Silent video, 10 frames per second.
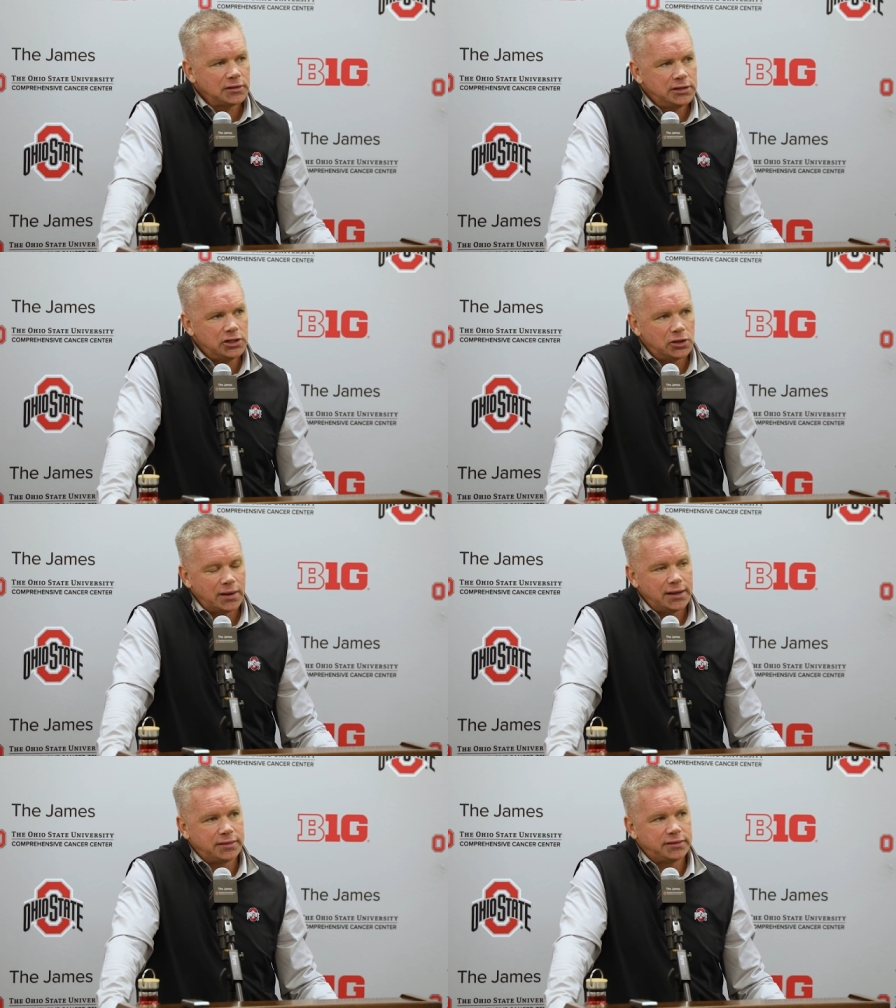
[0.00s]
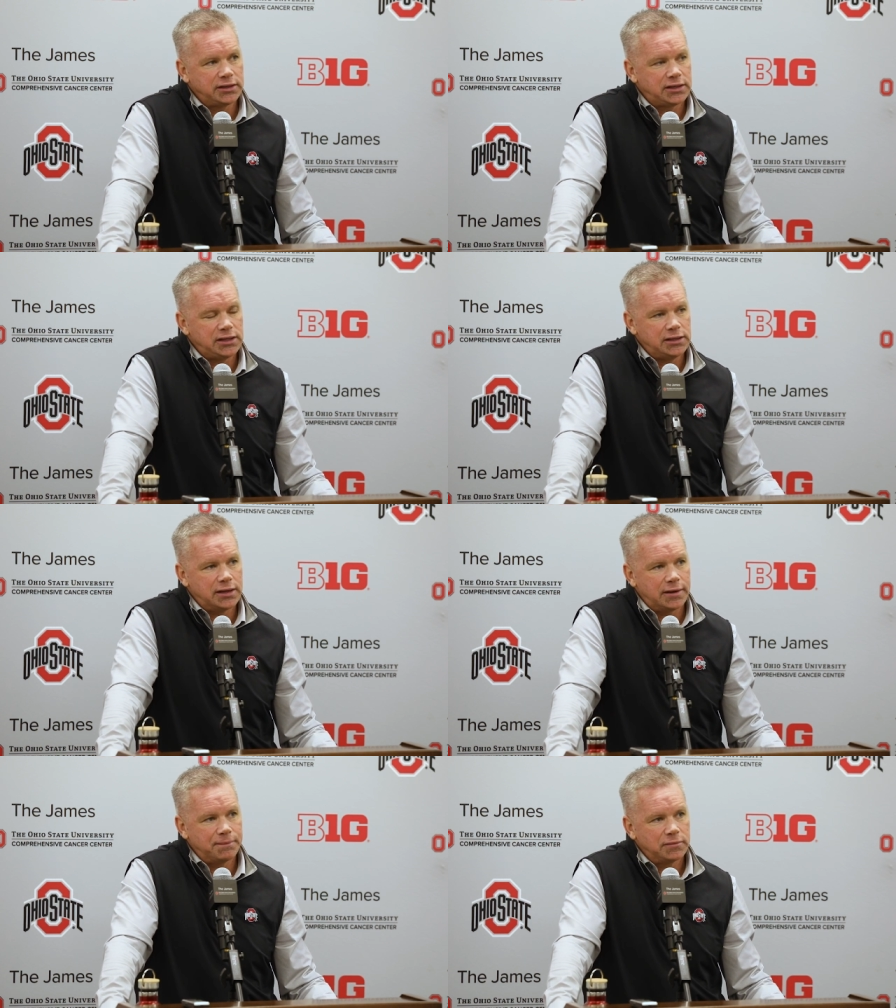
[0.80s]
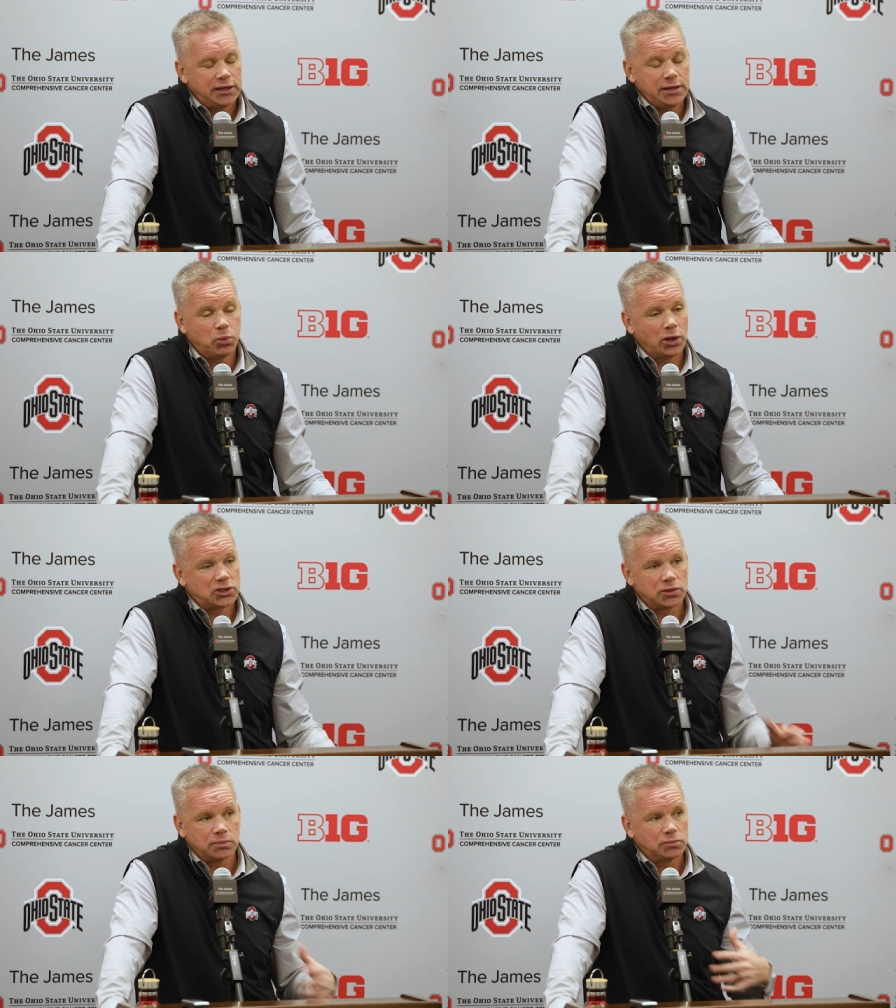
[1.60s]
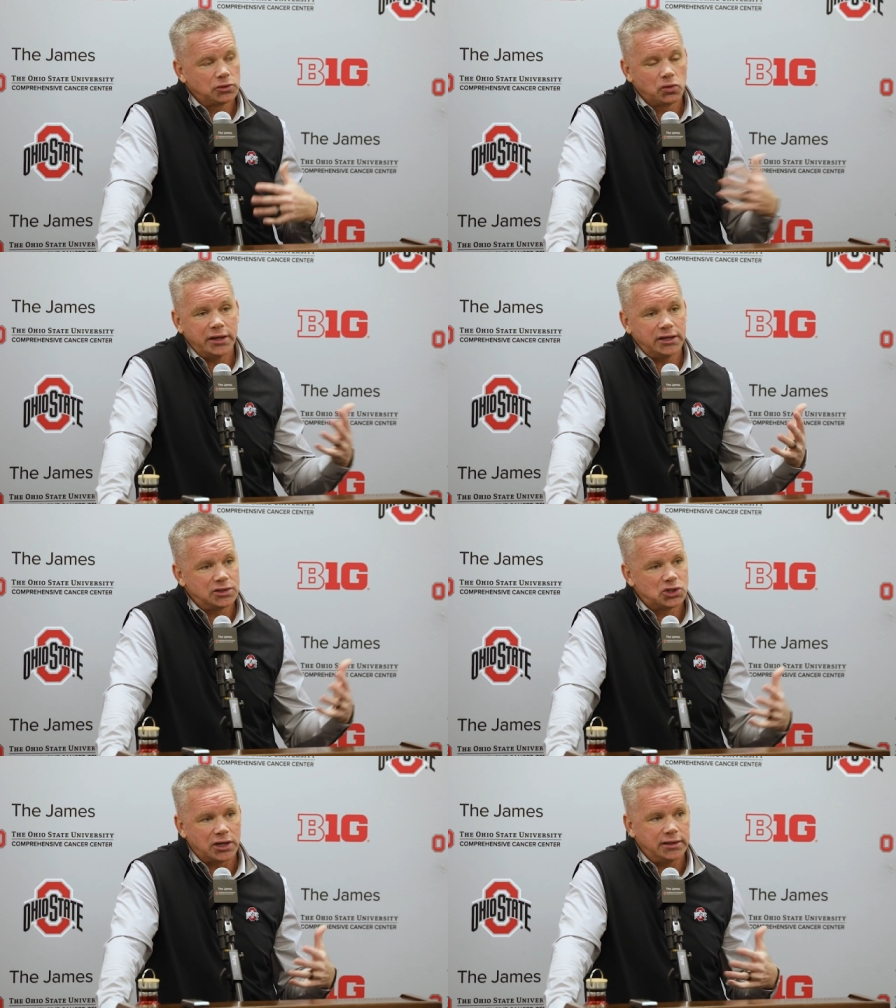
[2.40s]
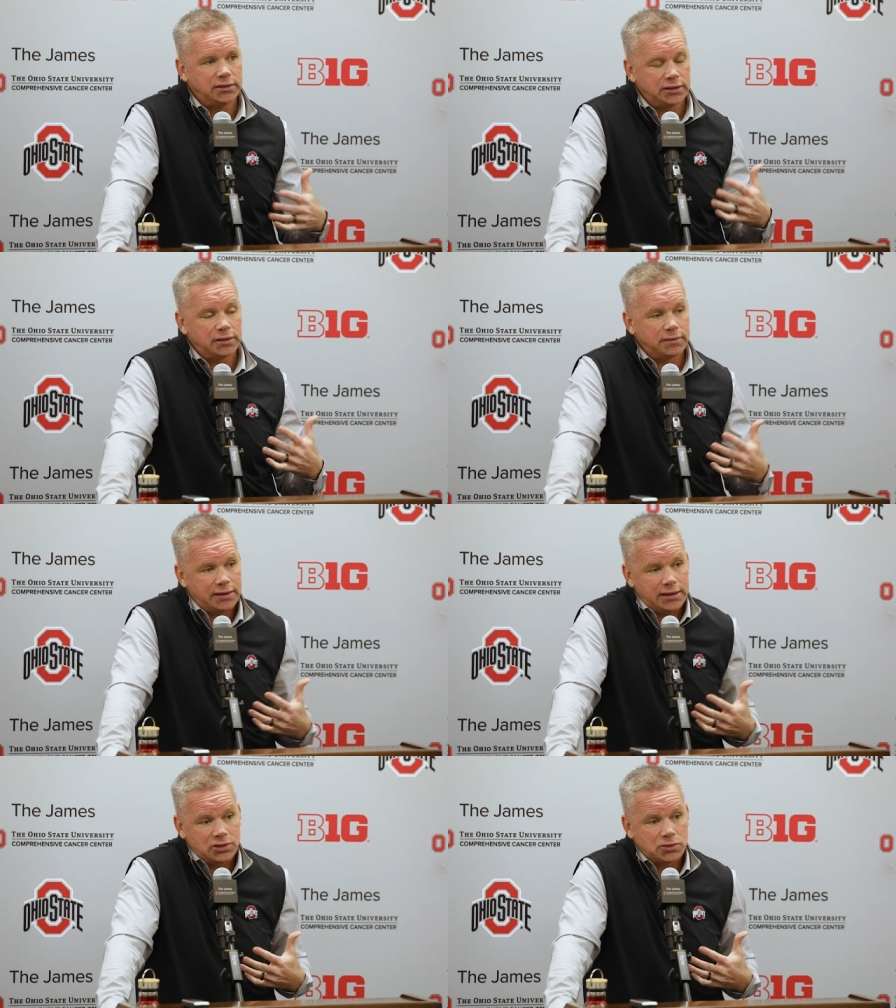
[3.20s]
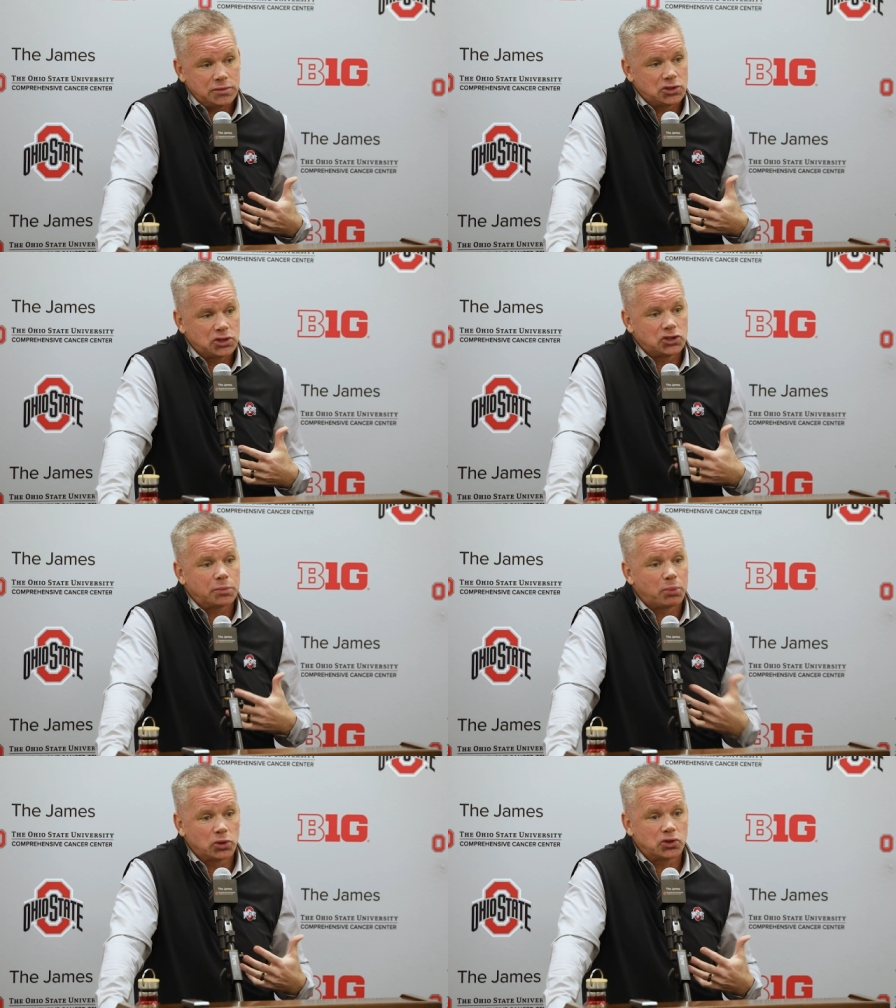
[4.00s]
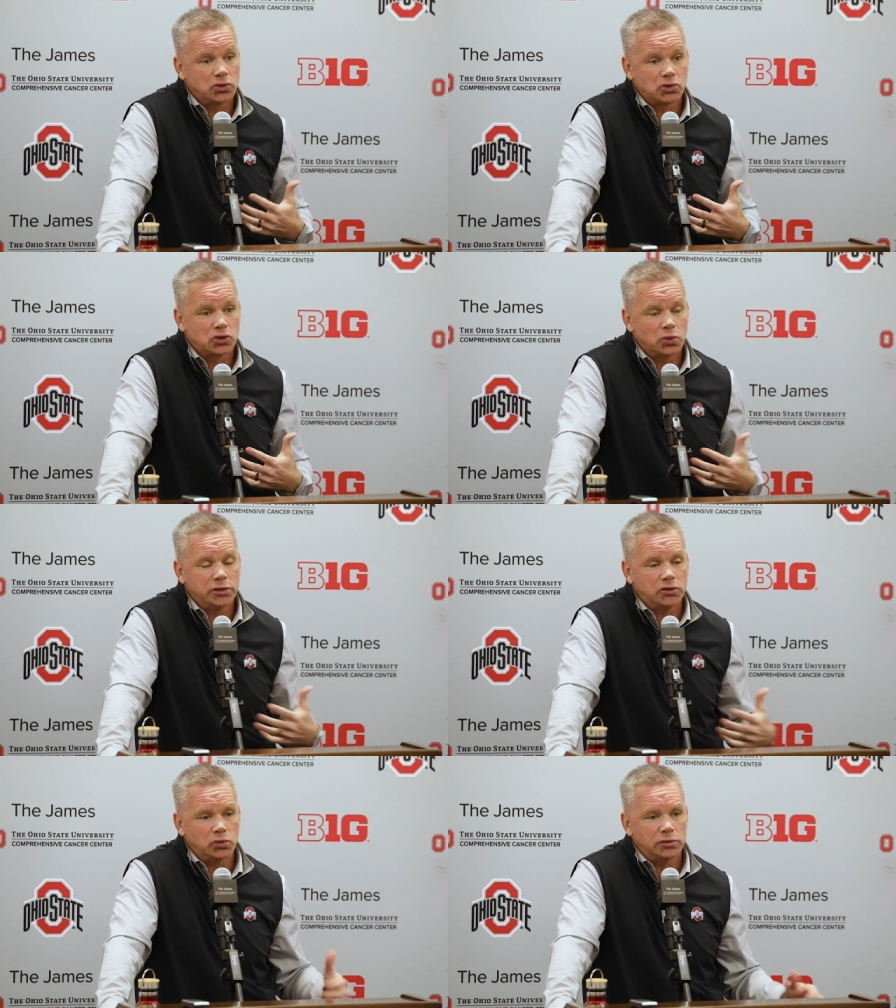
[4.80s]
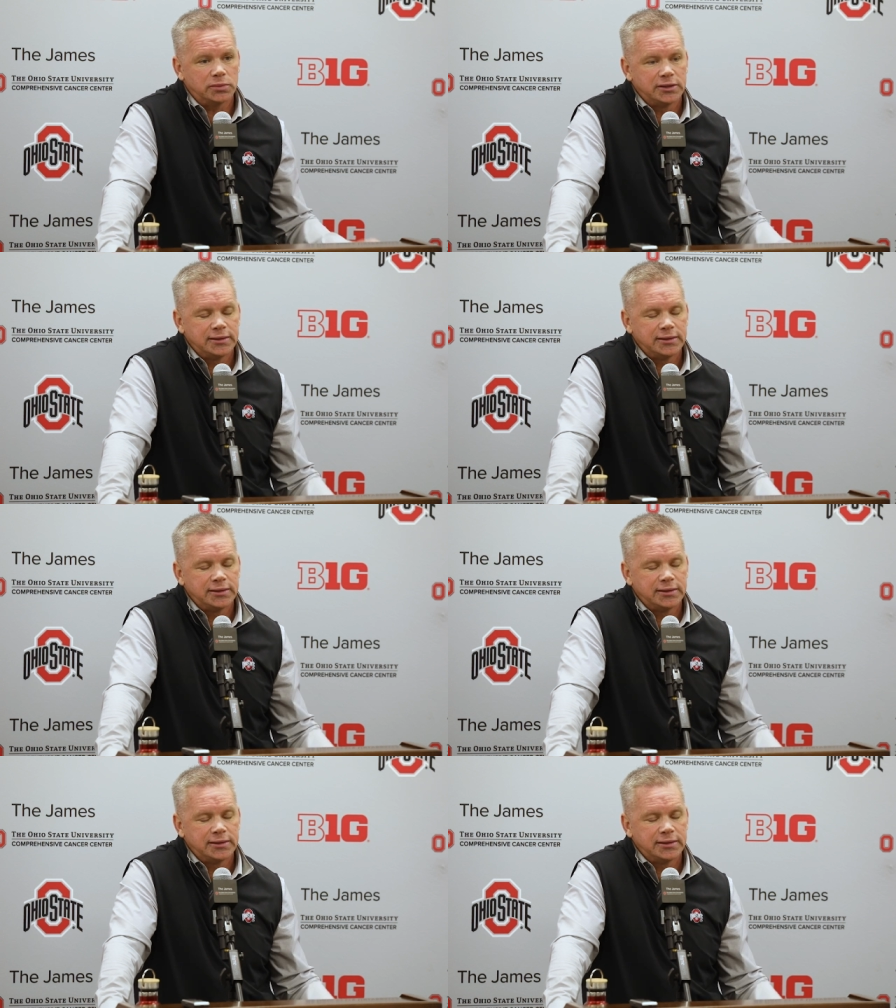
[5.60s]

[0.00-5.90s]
you know, I, I think he um, he brought some great insight, and as it's such a personal story to him,